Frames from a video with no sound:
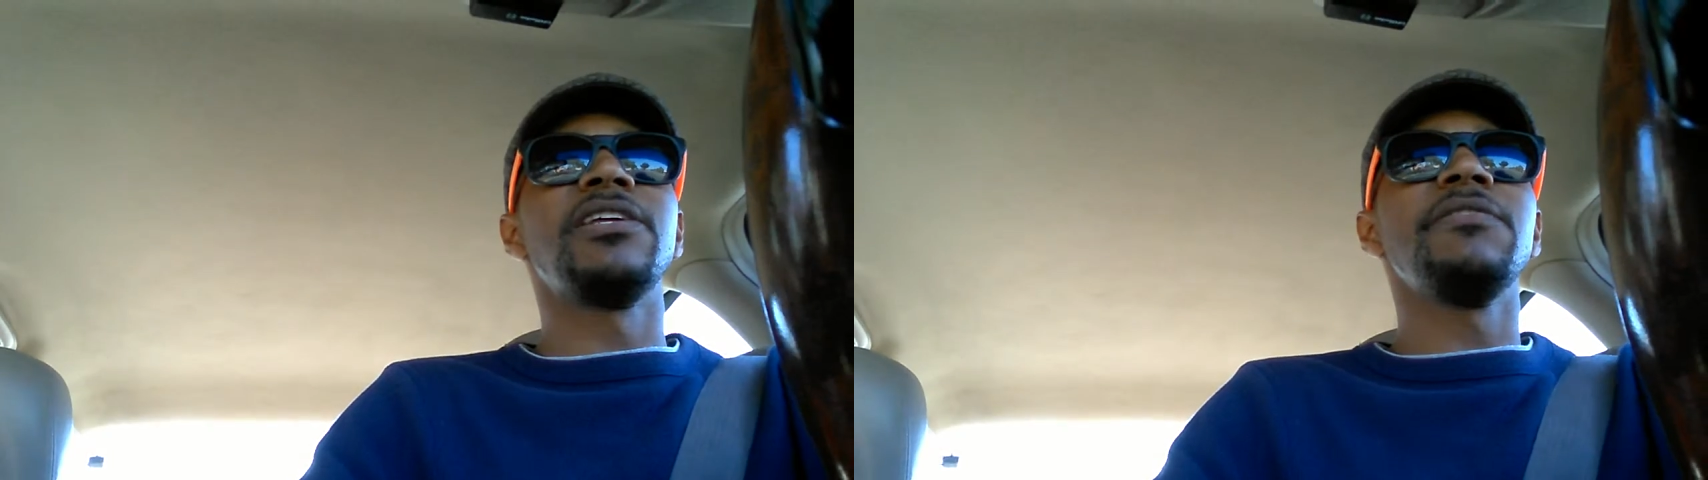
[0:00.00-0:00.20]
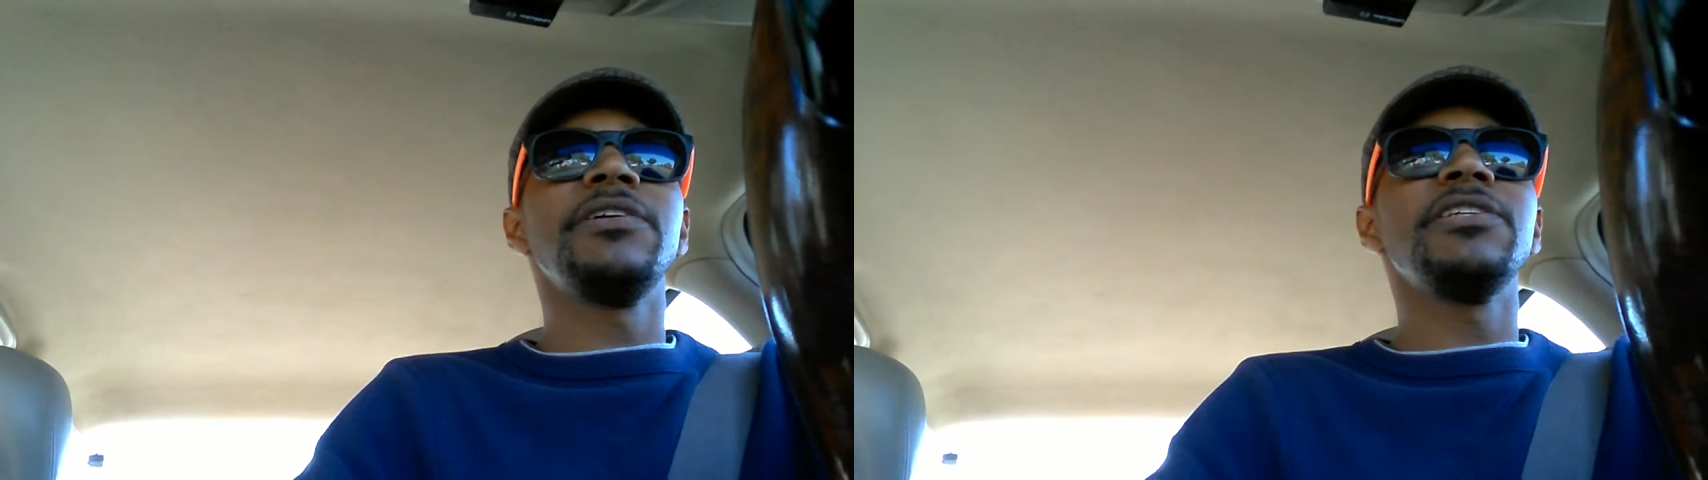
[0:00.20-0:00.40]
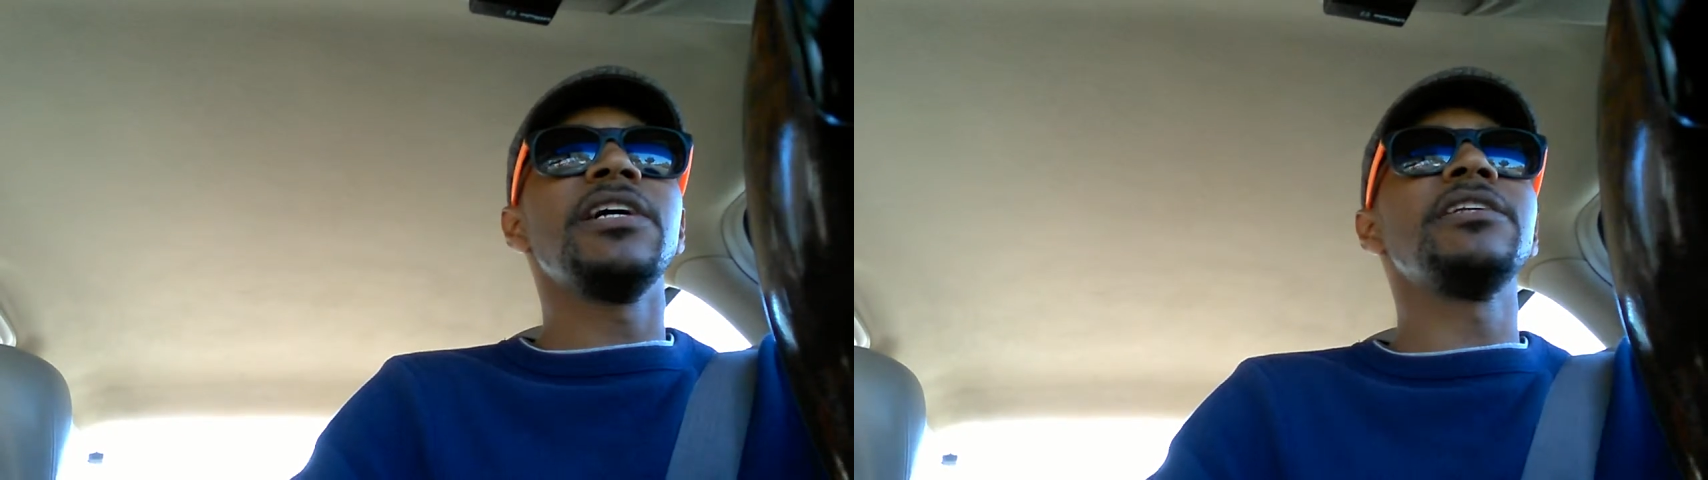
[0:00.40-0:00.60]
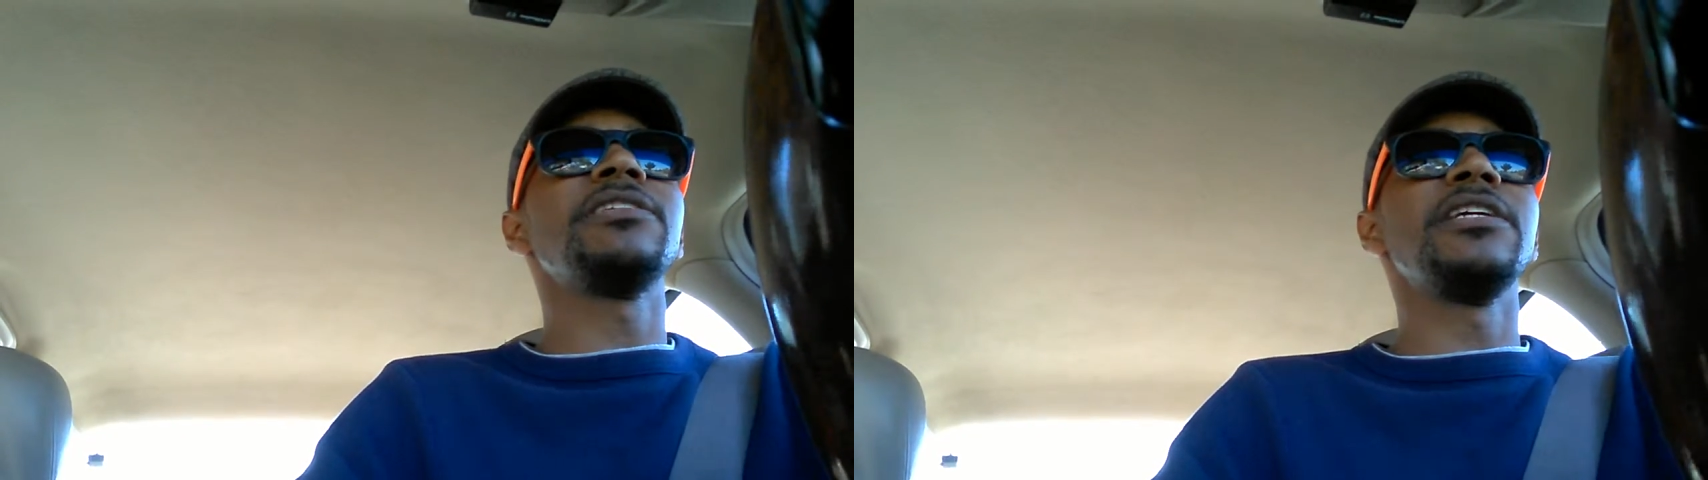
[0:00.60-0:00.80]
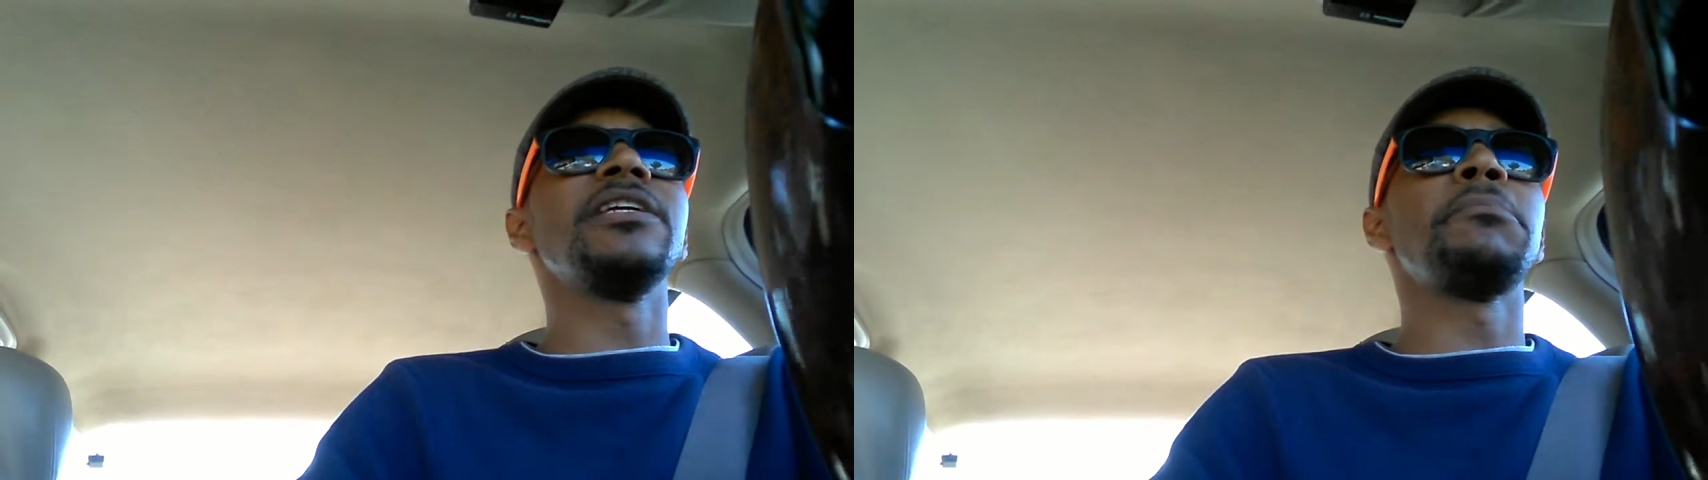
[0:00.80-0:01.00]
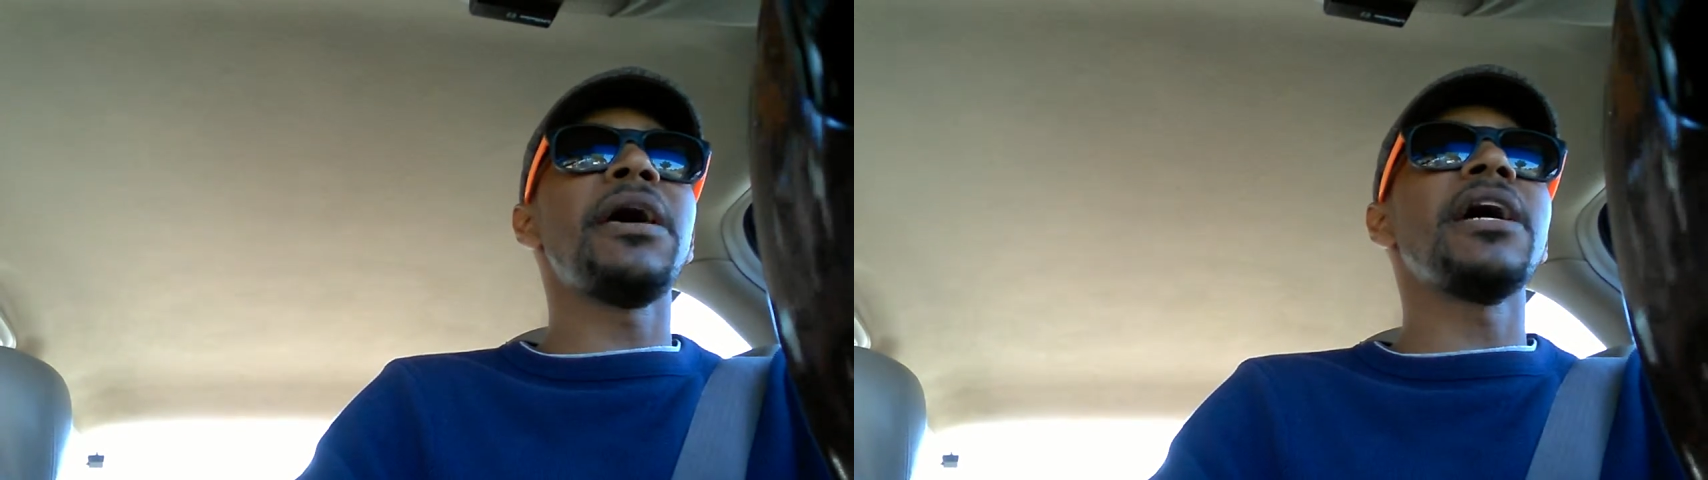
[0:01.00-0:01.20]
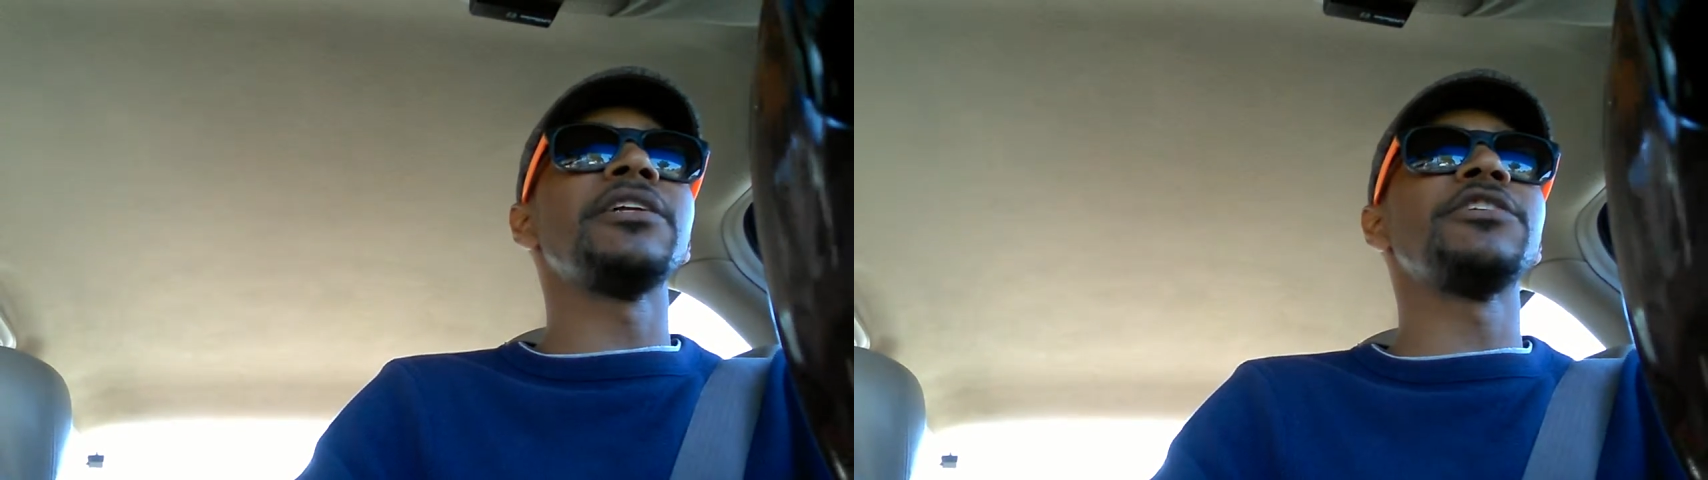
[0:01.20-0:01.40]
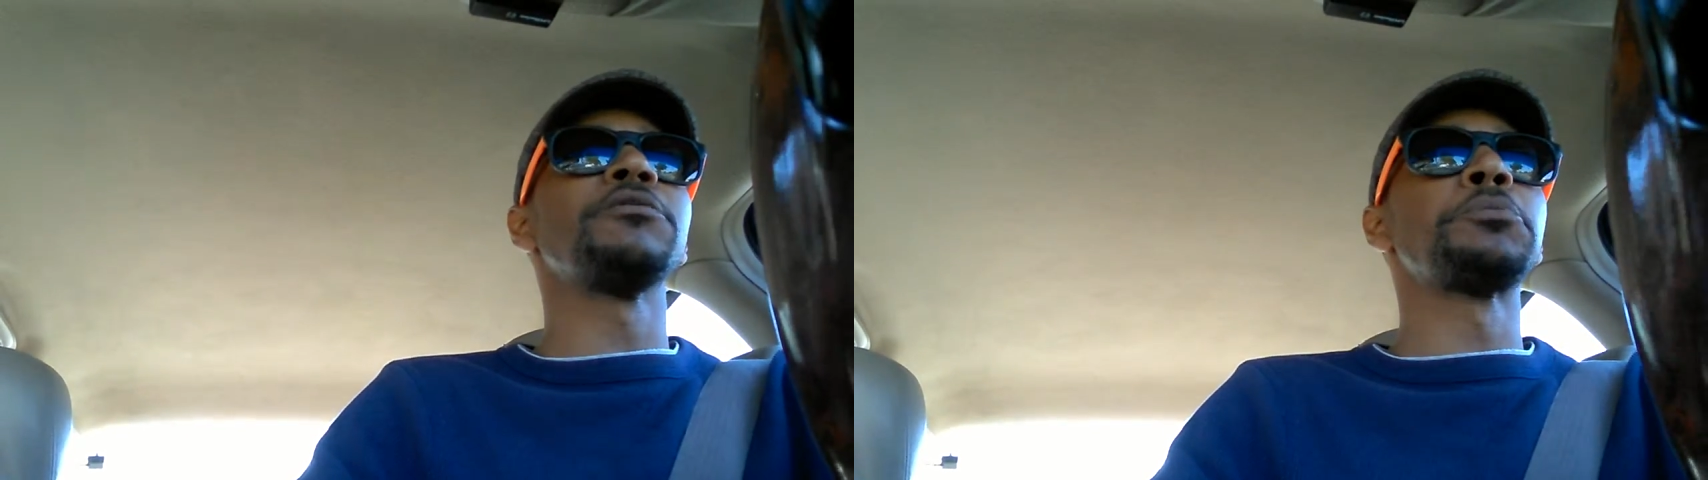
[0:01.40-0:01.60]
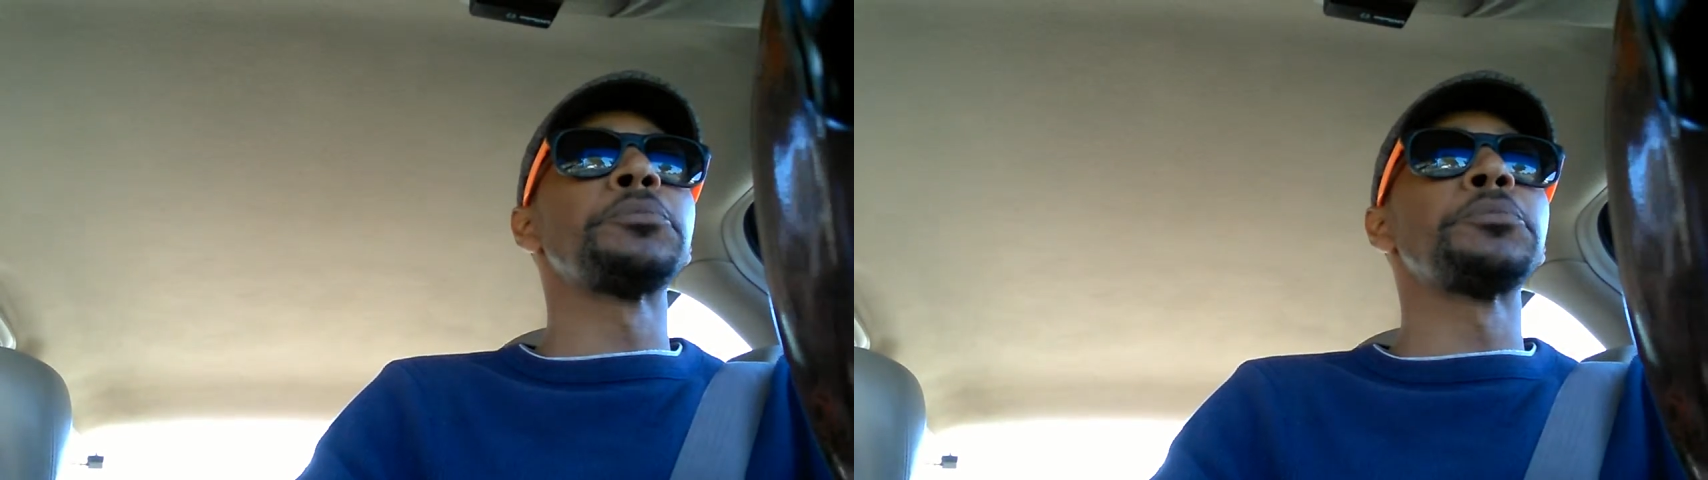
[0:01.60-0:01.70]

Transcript: Every John Cena match,